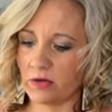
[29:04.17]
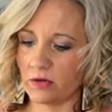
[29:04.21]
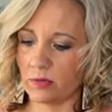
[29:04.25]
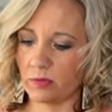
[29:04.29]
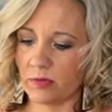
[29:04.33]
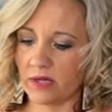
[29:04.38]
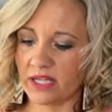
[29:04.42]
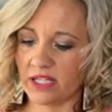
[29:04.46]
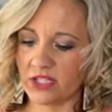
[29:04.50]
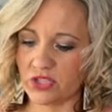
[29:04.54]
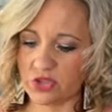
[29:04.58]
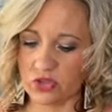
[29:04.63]
deal
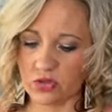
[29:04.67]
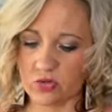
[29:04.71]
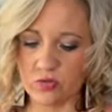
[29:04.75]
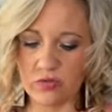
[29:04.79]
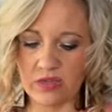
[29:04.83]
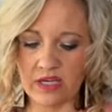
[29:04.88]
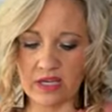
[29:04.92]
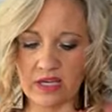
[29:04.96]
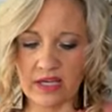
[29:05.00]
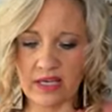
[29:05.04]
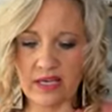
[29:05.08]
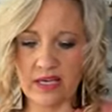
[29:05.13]
because you
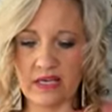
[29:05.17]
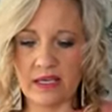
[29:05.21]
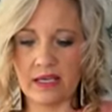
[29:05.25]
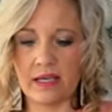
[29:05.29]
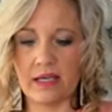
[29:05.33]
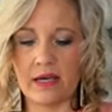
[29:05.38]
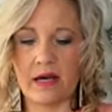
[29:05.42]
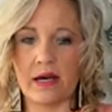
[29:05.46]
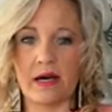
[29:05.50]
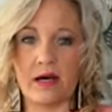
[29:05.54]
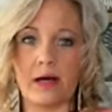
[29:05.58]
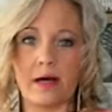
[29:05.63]

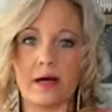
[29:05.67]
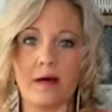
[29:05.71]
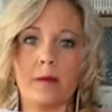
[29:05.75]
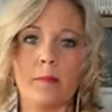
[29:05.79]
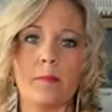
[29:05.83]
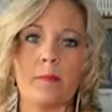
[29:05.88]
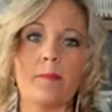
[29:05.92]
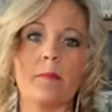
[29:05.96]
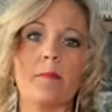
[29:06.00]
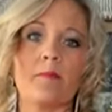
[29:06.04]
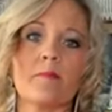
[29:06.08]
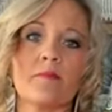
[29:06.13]
can
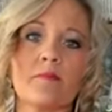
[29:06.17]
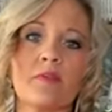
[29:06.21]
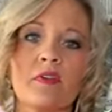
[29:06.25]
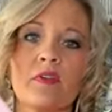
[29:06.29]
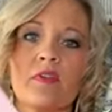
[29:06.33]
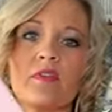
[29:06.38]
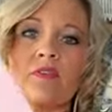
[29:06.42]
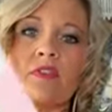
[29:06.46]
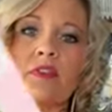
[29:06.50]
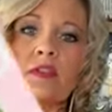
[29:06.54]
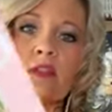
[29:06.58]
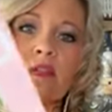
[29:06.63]

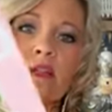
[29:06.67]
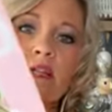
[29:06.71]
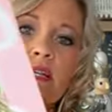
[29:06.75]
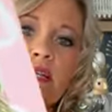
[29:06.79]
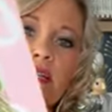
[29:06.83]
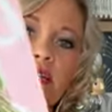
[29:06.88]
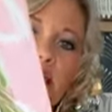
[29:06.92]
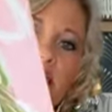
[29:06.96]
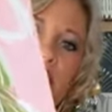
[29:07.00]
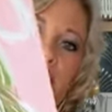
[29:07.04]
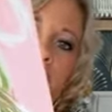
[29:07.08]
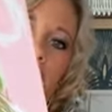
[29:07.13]
fill it
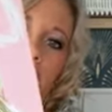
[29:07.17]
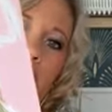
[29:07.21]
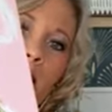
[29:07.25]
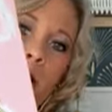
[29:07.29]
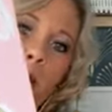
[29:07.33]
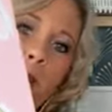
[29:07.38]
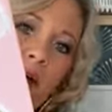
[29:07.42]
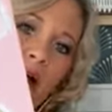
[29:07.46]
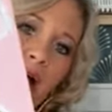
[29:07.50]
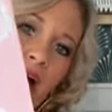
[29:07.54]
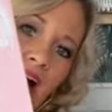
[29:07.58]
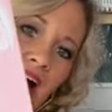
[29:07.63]
in.
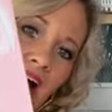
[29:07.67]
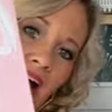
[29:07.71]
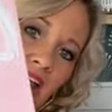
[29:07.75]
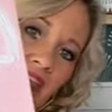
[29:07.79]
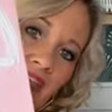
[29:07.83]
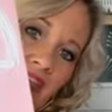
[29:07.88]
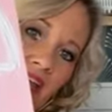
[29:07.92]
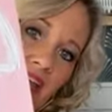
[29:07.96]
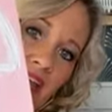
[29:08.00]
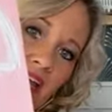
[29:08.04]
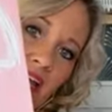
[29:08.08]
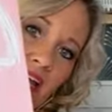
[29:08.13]
But I
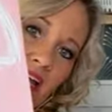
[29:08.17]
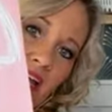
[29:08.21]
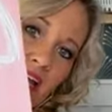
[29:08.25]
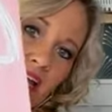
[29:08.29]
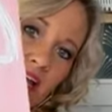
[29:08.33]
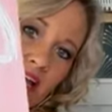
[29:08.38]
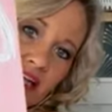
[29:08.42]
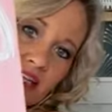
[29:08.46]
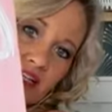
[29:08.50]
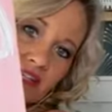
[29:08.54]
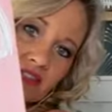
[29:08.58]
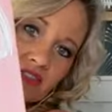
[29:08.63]
think it
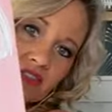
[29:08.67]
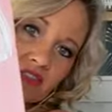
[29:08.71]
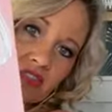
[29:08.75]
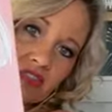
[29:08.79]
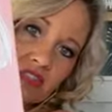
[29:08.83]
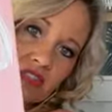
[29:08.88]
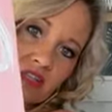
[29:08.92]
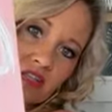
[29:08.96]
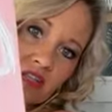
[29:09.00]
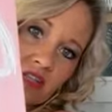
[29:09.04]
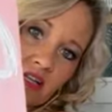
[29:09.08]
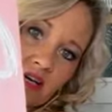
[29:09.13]
added
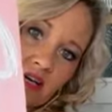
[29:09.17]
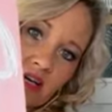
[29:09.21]
just a